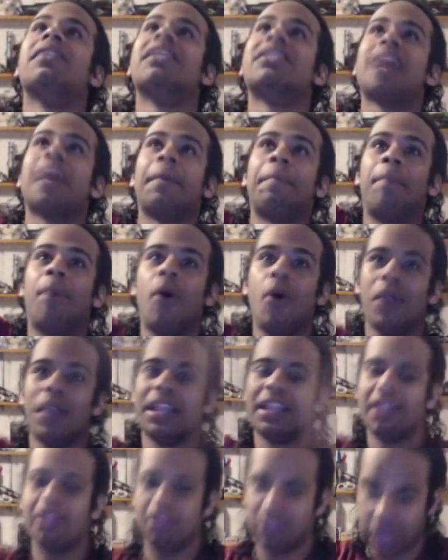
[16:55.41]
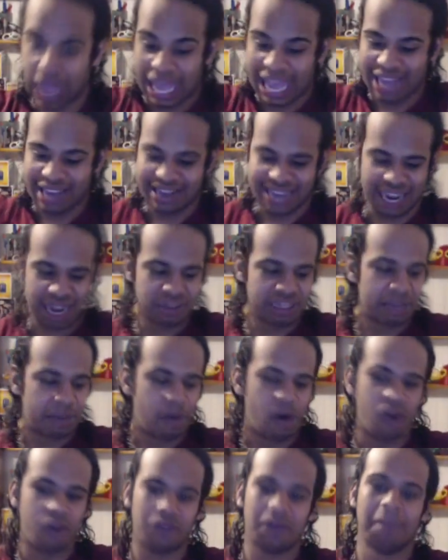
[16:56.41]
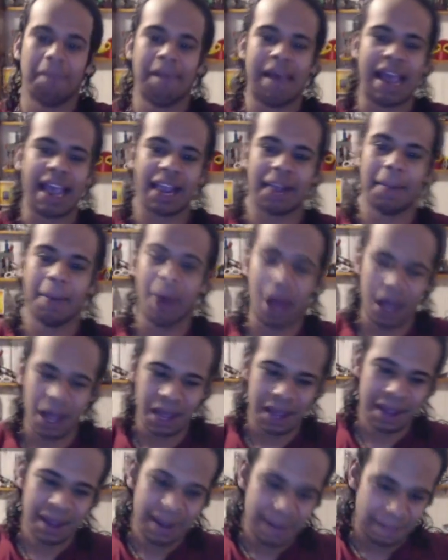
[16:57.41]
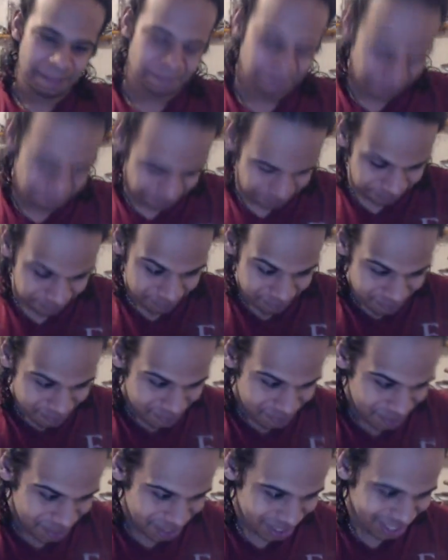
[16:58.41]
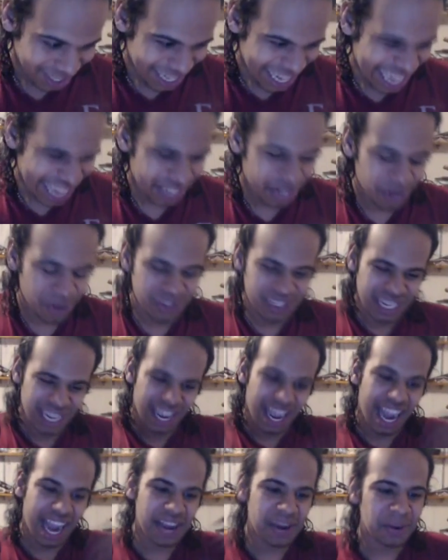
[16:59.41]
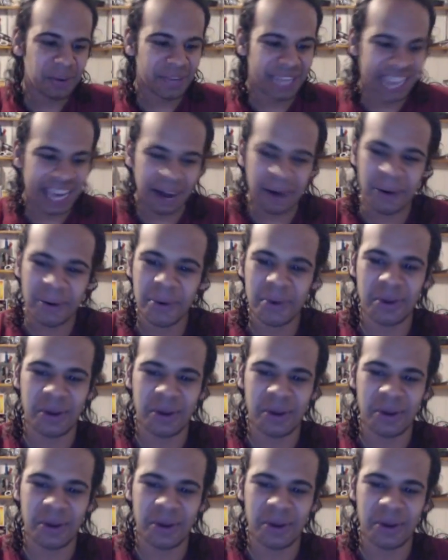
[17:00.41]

this like pole, and dangles them over magma, and goes, "I don't care